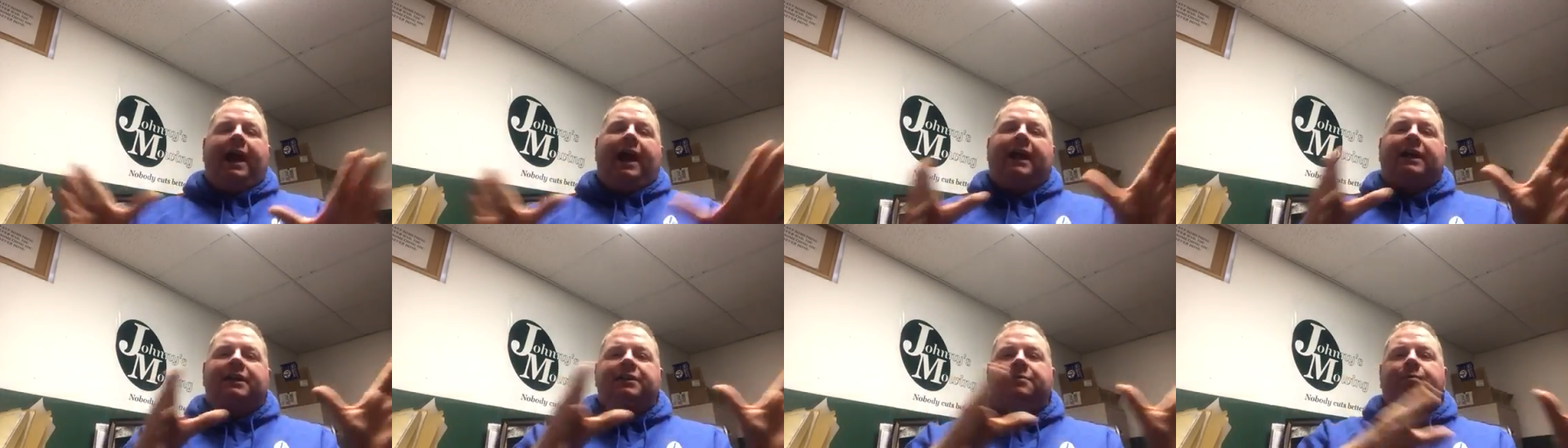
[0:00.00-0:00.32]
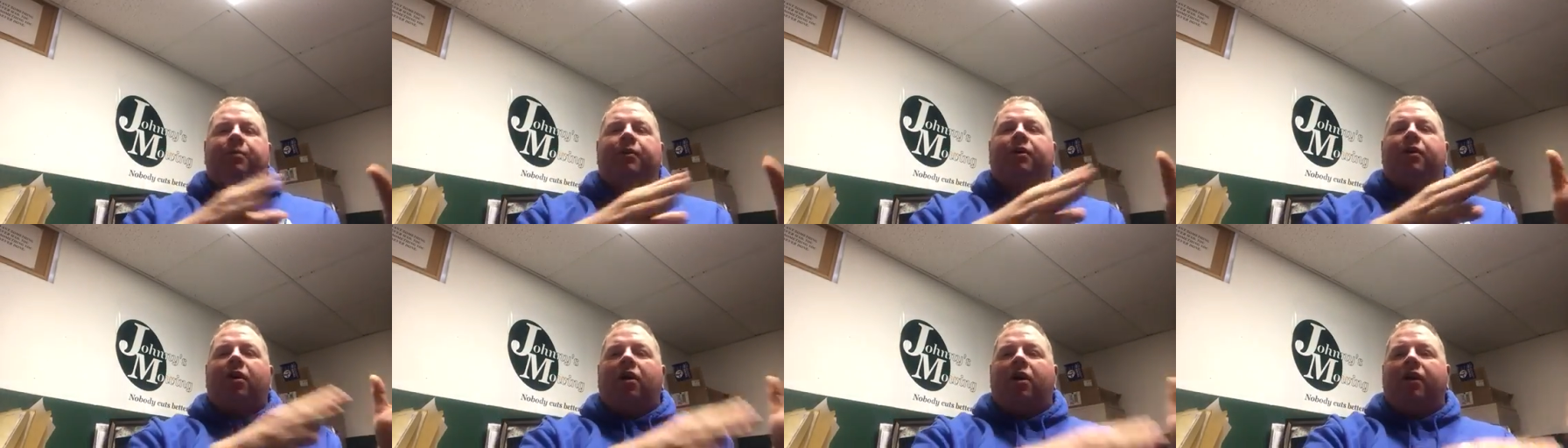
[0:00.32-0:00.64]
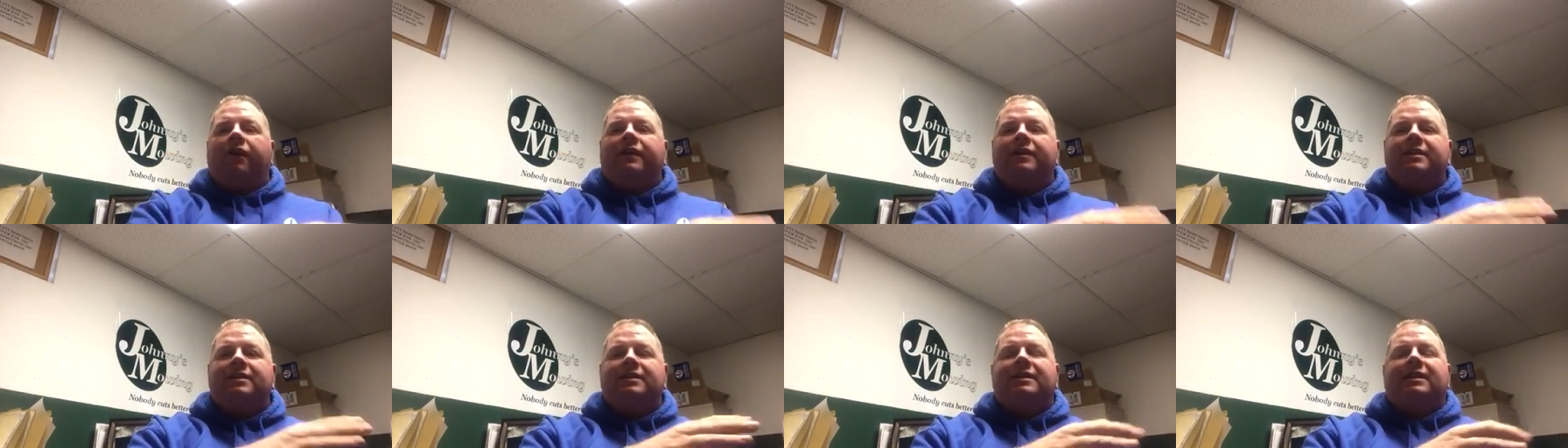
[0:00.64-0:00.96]
expert
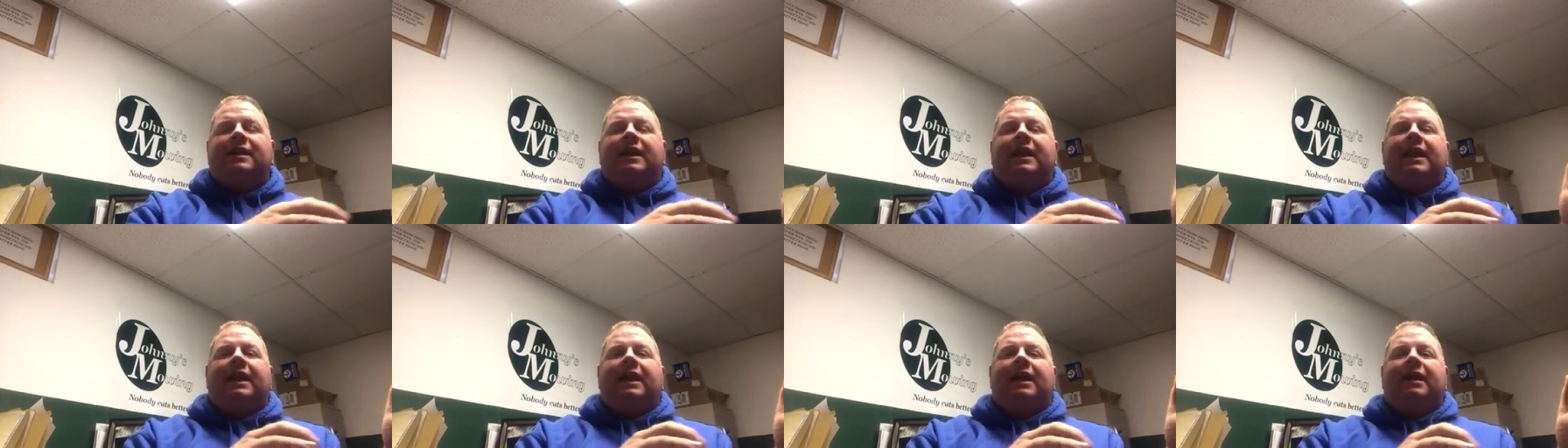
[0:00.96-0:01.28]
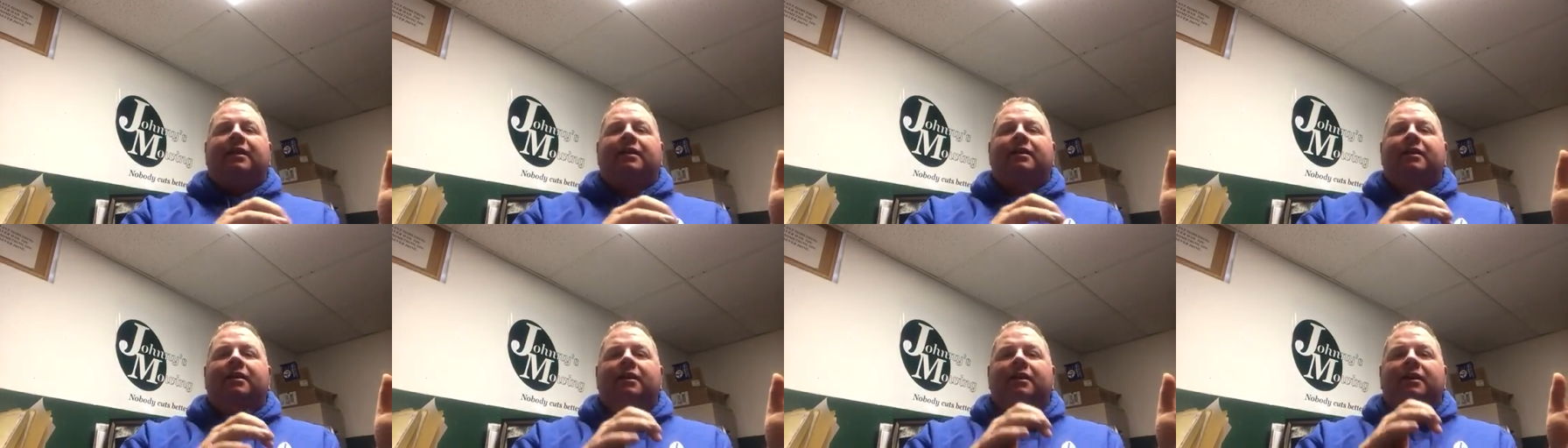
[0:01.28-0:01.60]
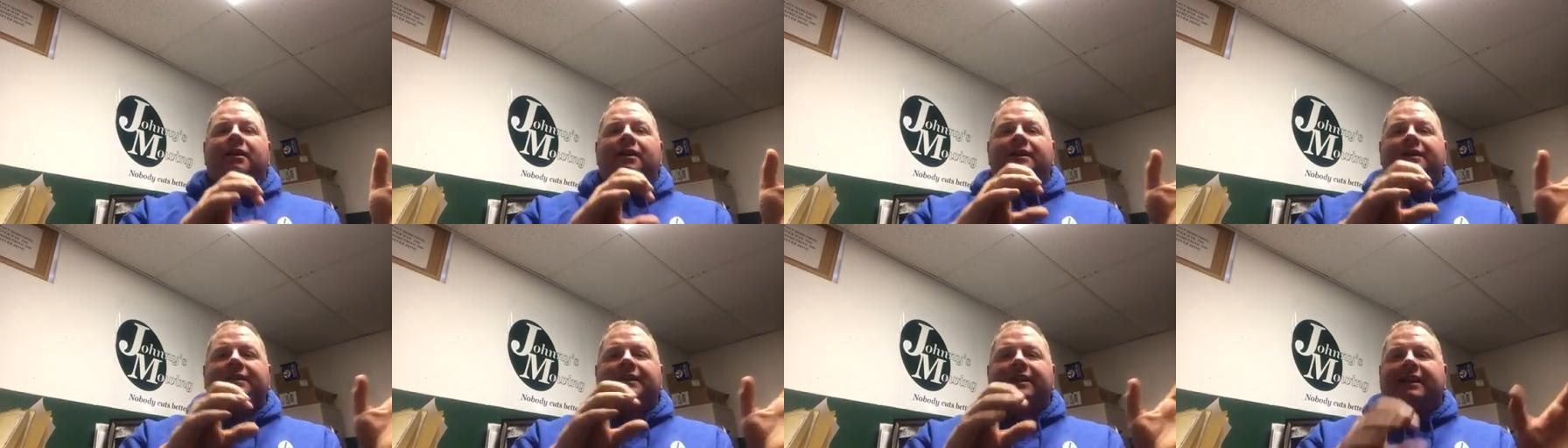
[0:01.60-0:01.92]
on the stand
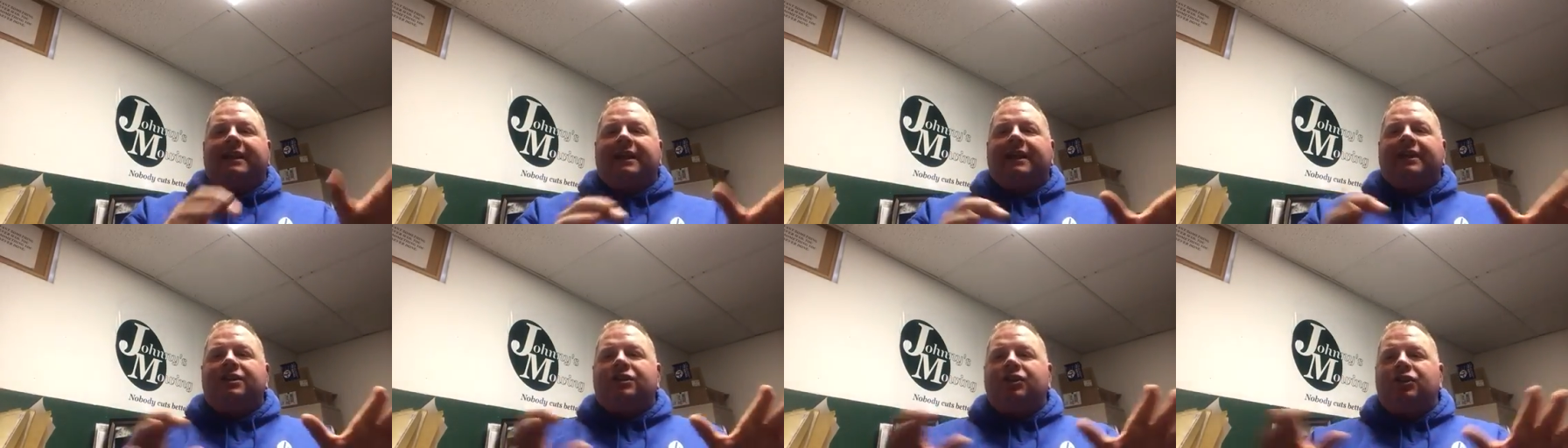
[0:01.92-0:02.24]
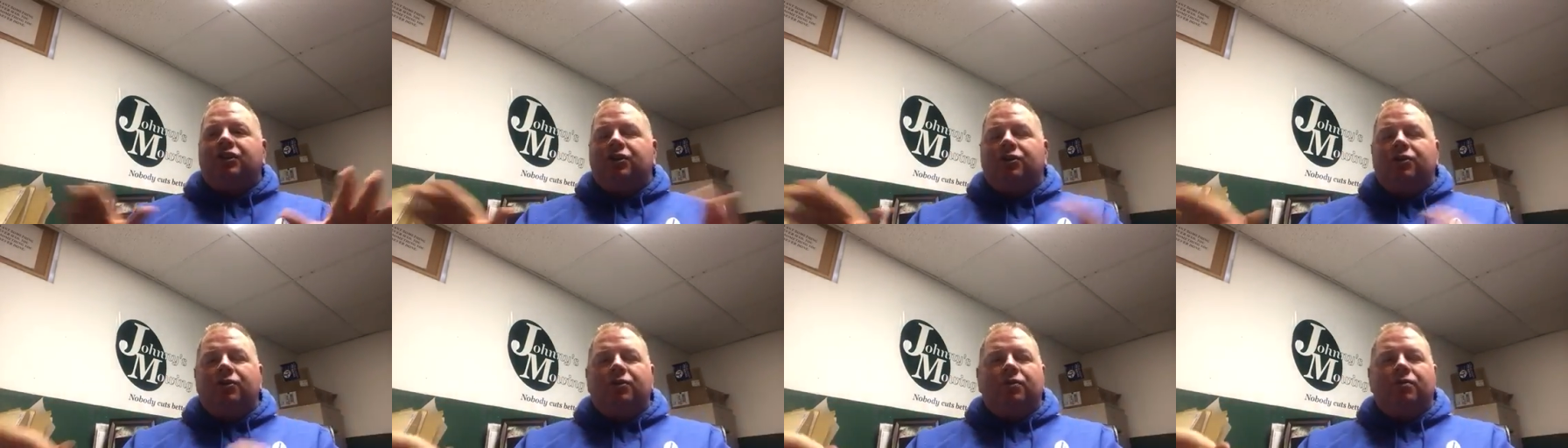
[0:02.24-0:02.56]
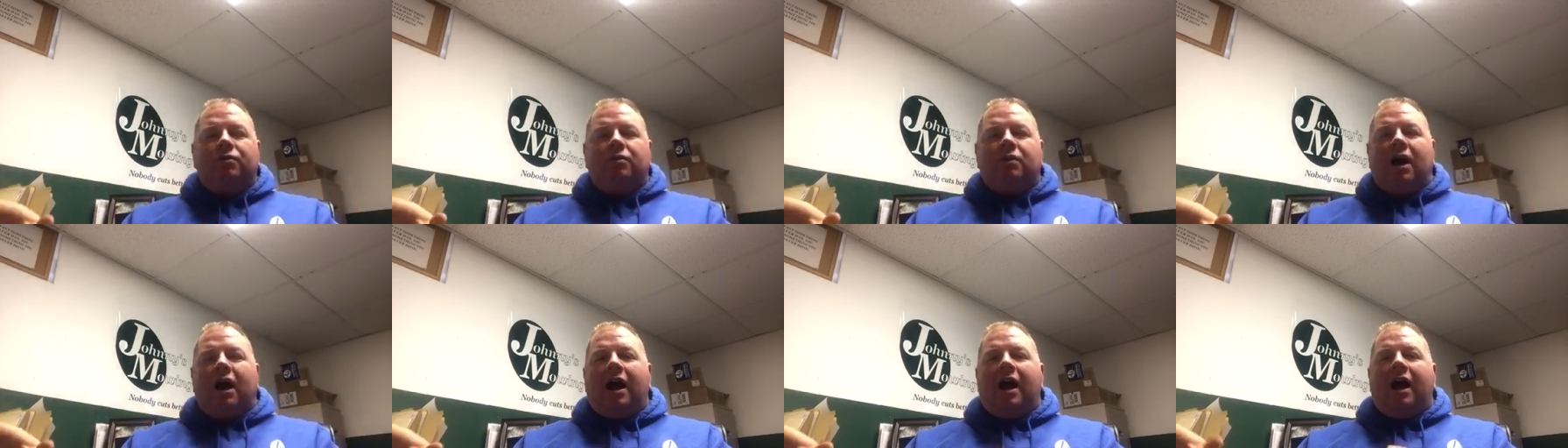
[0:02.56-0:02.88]
to get
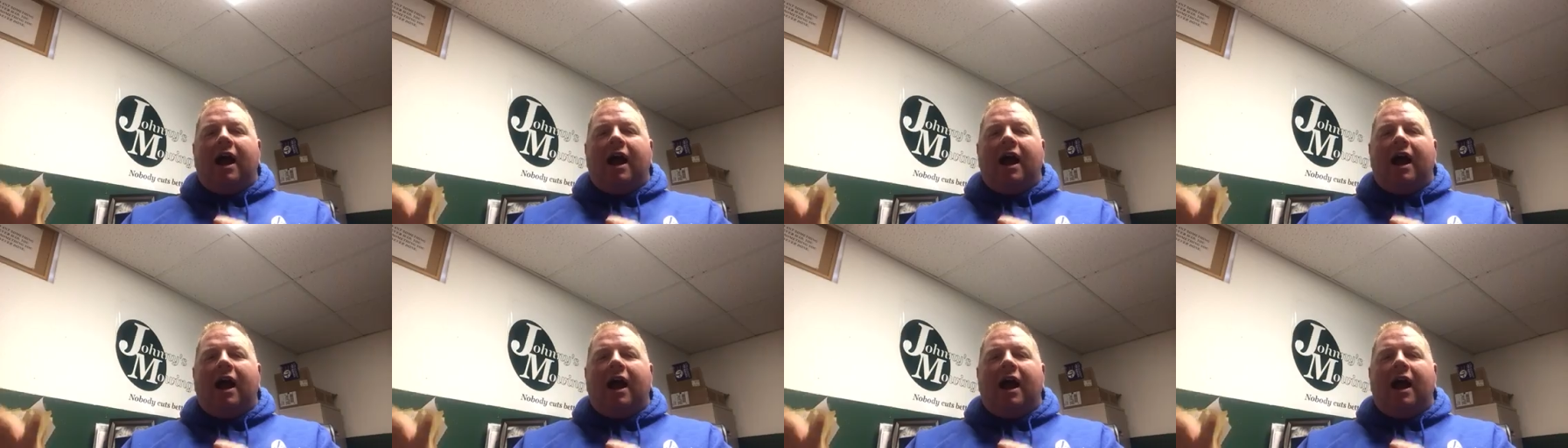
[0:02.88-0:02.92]
you